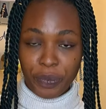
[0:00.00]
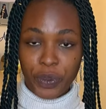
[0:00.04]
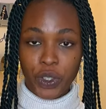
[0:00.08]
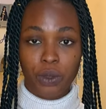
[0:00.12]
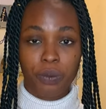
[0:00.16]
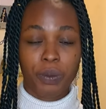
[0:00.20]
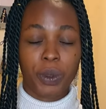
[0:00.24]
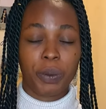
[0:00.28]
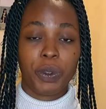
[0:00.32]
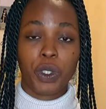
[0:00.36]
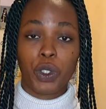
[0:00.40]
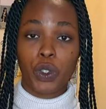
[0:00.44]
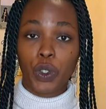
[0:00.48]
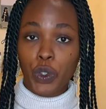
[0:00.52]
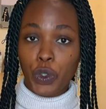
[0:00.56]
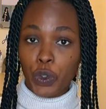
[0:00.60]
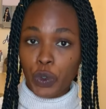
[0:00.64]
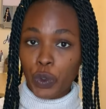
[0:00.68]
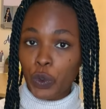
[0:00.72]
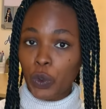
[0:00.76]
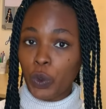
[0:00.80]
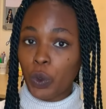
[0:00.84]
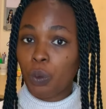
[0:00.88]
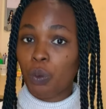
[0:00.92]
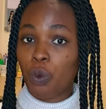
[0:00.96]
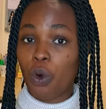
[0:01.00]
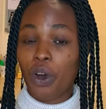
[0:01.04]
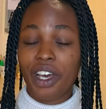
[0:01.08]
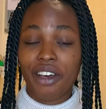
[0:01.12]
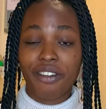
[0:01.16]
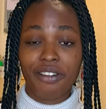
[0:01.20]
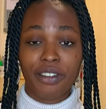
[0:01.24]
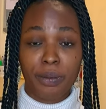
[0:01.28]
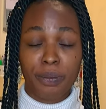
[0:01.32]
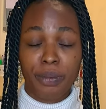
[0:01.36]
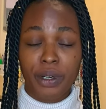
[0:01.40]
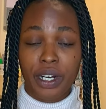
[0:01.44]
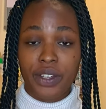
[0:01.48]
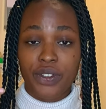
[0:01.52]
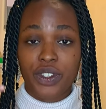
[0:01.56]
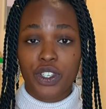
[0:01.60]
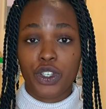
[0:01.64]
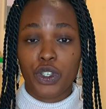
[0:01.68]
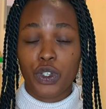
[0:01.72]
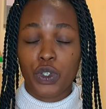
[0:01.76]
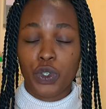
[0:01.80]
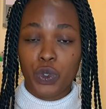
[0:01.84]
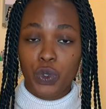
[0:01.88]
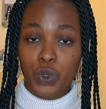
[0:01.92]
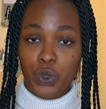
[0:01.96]
maybe your Chrome, whatever browser
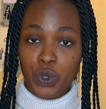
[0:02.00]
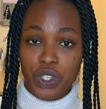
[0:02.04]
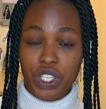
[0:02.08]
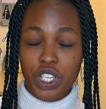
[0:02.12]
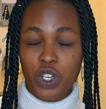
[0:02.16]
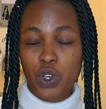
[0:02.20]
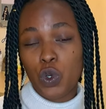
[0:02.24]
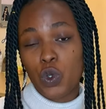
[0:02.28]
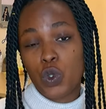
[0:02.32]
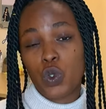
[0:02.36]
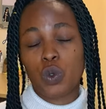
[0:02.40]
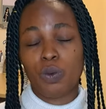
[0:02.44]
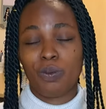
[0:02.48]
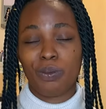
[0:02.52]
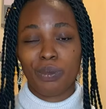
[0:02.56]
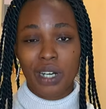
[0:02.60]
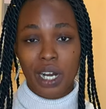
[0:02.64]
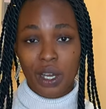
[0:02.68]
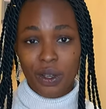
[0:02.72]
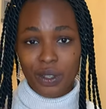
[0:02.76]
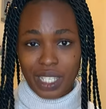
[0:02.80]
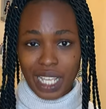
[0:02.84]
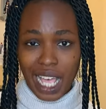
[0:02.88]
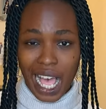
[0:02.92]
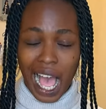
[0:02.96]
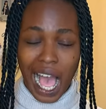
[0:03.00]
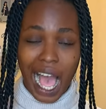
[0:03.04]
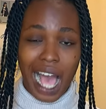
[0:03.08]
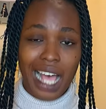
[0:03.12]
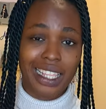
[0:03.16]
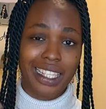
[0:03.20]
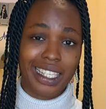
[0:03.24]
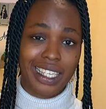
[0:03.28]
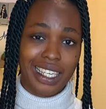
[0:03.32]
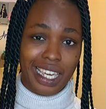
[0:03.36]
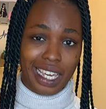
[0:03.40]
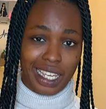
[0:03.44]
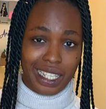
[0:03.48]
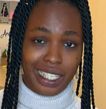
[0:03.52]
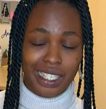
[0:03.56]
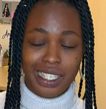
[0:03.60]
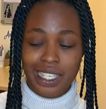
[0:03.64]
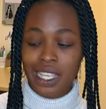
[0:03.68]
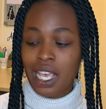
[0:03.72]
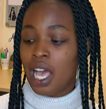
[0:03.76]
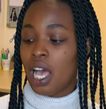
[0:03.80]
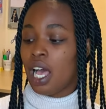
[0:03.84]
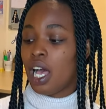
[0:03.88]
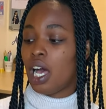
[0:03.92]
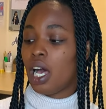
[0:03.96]
you're using, go to browser and get
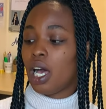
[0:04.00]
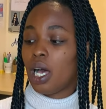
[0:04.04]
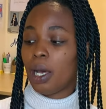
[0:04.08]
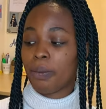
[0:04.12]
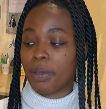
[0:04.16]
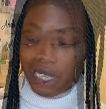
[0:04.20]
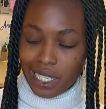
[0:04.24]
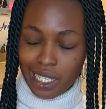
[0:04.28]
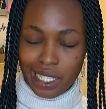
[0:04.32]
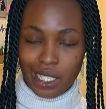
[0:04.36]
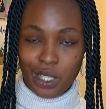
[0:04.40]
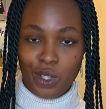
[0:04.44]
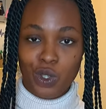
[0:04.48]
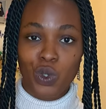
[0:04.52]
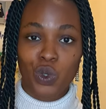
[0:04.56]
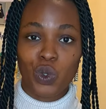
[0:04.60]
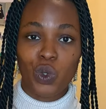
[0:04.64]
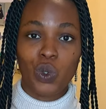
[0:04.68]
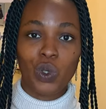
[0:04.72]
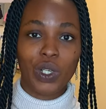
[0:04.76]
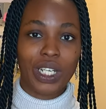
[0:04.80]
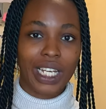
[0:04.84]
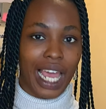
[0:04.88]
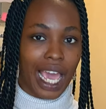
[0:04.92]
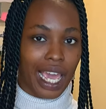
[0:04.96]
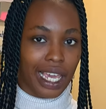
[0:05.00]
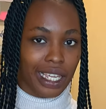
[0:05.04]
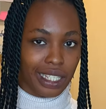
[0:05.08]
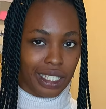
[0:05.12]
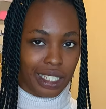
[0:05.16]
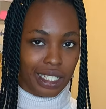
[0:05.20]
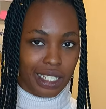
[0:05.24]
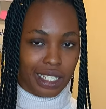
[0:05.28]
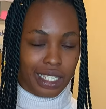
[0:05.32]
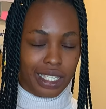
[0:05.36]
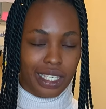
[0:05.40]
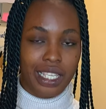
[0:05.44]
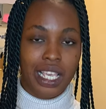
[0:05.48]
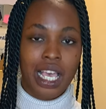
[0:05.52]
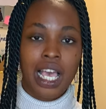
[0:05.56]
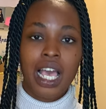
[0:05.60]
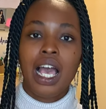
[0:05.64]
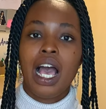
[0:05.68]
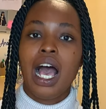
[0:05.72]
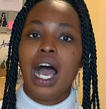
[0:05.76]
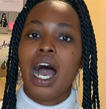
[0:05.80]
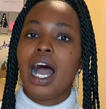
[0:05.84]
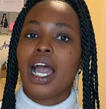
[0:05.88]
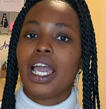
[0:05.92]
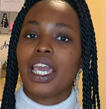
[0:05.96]
it to look like this.
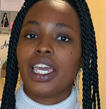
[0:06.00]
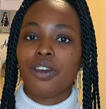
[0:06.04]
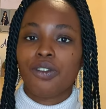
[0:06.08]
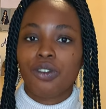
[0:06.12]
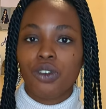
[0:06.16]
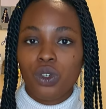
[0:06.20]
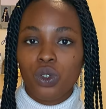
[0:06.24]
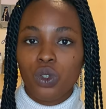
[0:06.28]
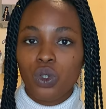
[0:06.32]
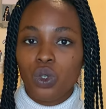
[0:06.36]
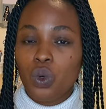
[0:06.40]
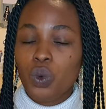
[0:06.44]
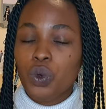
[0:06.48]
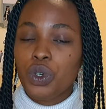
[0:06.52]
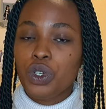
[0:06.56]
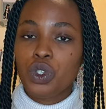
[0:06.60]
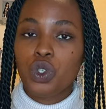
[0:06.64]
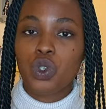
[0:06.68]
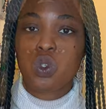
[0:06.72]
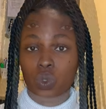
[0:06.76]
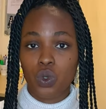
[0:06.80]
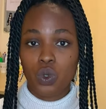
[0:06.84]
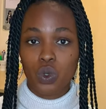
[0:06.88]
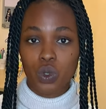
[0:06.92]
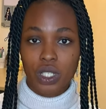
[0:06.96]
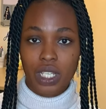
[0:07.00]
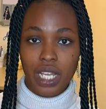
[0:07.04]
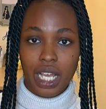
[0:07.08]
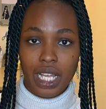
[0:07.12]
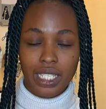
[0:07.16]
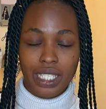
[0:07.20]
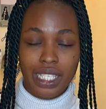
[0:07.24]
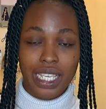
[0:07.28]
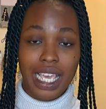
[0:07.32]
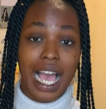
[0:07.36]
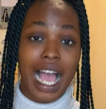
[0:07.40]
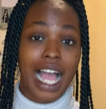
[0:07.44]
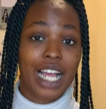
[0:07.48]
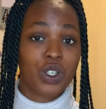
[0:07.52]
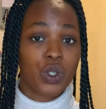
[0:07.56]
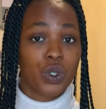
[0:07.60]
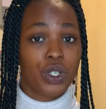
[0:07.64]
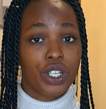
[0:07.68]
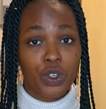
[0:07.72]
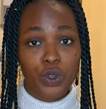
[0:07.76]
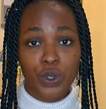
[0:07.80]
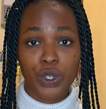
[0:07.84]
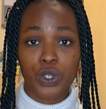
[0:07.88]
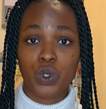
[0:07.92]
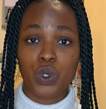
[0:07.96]
If you don't want to do that, they're
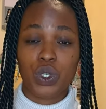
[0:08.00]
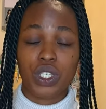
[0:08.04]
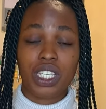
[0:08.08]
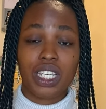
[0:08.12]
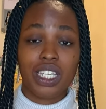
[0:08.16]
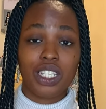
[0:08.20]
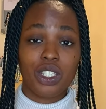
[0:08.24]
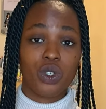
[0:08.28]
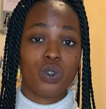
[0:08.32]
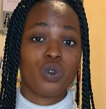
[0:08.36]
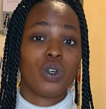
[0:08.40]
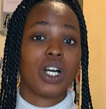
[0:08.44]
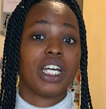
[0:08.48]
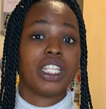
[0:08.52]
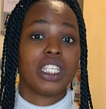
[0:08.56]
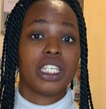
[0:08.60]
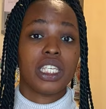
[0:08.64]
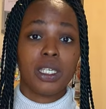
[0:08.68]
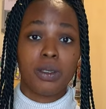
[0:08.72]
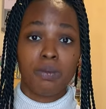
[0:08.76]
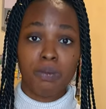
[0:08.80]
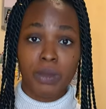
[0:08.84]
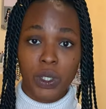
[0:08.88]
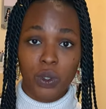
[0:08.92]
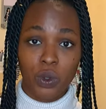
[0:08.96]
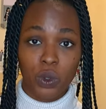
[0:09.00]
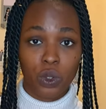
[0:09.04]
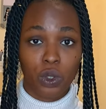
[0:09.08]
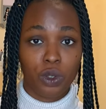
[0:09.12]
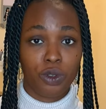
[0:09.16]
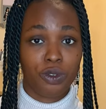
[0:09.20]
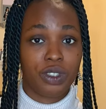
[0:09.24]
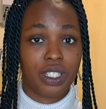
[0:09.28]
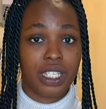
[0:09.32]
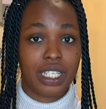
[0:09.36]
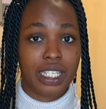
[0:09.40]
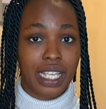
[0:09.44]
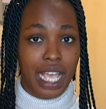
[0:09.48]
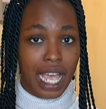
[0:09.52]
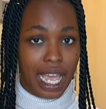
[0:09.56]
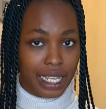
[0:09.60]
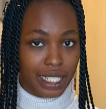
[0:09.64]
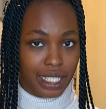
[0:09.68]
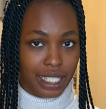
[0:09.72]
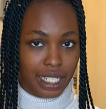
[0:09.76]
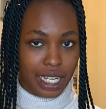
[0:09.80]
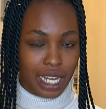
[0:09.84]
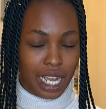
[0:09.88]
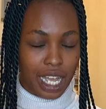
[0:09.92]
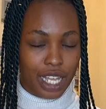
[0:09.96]
actually going to send you an email of this
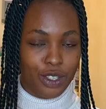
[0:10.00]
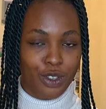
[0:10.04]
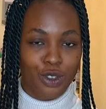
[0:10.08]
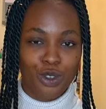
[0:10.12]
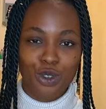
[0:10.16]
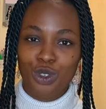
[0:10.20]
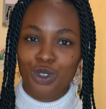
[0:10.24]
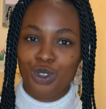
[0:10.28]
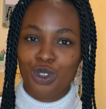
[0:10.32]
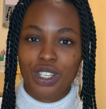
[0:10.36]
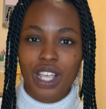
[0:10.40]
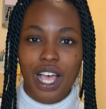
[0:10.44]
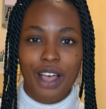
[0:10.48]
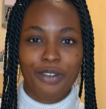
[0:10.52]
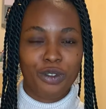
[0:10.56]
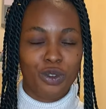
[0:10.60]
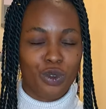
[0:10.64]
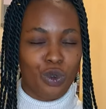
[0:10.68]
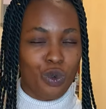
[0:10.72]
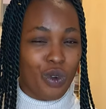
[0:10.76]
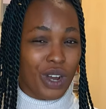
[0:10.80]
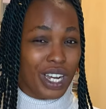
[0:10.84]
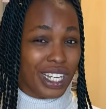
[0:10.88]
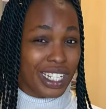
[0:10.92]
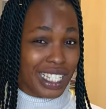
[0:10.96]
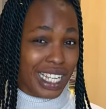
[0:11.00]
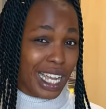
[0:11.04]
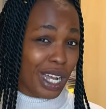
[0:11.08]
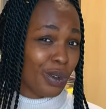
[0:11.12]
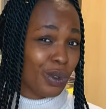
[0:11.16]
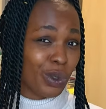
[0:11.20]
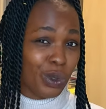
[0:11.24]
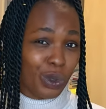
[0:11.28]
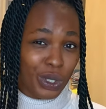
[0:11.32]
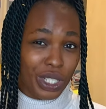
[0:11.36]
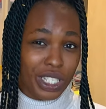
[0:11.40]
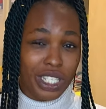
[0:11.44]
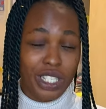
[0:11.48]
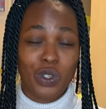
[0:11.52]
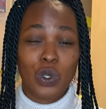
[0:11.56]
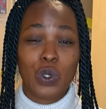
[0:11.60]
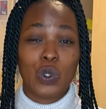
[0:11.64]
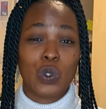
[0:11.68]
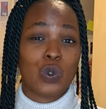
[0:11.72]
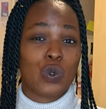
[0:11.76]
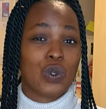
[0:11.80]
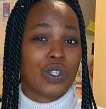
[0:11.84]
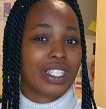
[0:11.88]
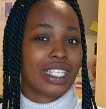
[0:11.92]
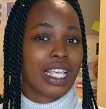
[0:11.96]
ID card. So you just have to go and download it, go
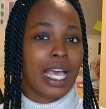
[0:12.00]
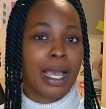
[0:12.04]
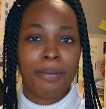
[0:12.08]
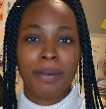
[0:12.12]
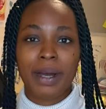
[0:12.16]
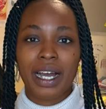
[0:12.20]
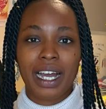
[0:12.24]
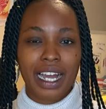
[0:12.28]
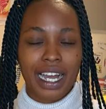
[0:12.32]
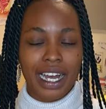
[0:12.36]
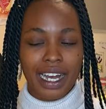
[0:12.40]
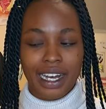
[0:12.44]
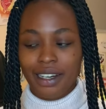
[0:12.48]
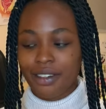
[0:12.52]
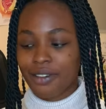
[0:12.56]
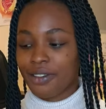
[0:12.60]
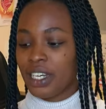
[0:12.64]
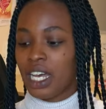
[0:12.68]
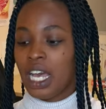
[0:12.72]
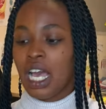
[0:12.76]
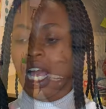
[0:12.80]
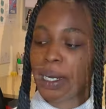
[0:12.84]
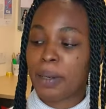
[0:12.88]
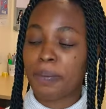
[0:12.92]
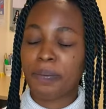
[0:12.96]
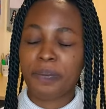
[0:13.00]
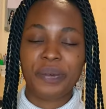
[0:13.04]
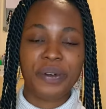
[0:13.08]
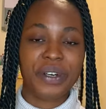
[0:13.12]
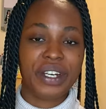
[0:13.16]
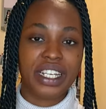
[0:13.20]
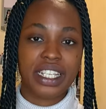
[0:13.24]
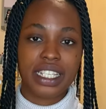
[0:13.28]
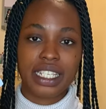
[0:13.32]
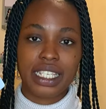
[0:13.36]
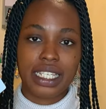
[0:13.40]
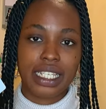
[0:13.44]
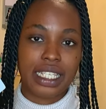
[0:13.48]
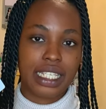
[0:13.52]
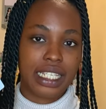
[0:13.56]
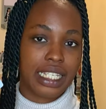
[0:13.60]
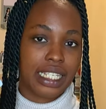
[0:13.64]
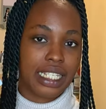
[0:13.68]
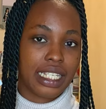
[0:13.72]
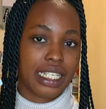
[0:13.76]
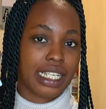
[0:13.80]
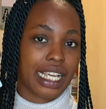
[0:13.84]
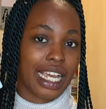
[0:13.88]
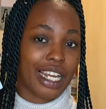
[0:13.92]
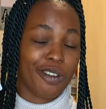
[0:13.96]
to a cyber cafe and print it in
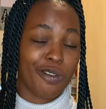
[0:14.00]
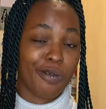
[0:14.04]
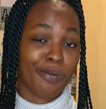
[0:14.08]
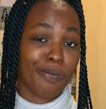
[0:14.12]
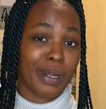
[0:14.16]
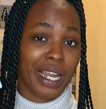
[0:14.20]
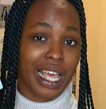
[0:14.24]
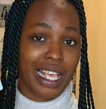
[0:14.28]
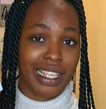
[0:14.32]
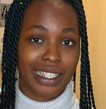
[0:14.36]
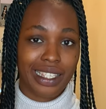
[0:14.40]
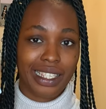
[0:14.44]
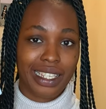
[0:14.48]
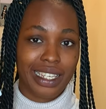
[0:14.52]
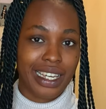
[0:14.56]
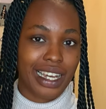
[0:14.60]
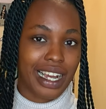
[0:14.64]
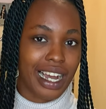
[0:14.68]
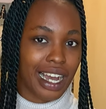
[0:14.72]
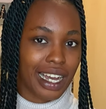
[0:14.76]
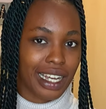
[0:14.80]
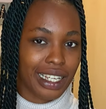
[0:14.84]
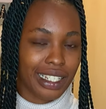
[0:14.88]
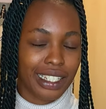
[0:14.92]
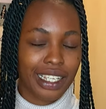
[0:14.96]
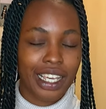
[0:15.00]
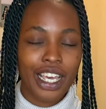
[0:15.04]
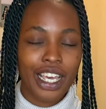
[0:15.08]
this kind of plastic card,